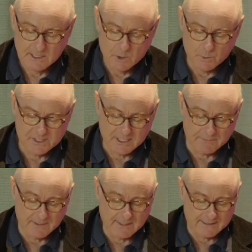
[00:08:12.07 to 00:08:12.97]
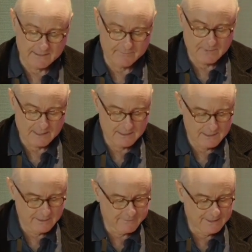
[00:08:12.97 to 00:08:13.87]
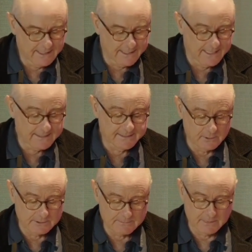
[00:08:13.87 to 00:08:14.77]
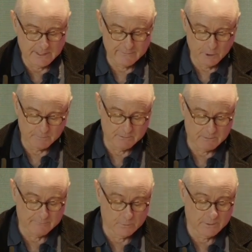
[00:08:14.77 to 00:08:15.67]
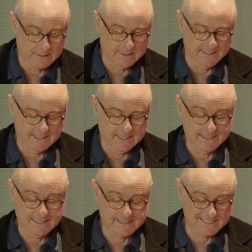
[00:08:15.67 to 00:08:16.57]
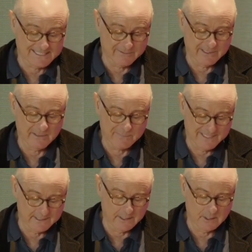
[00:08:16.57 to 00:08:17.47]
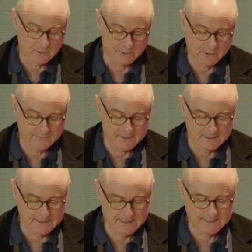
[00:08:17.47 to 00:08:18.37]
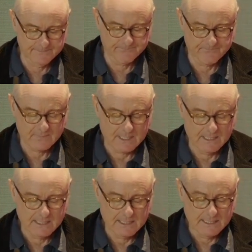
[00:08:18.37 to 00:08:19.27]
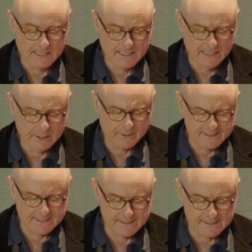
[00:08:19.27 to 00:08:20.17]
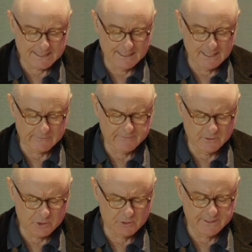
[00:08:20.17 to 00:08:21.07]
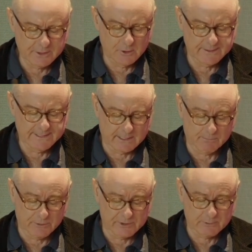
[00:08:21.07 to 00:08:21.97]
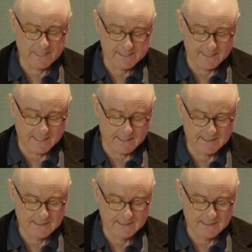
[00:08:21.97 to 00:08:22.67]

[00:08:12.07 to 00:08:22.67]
was something that, if Clark had acted on, might have helped him avoid later unnecessary petty controversies. He criticises Clark for not trying to contact Boris Pasternak,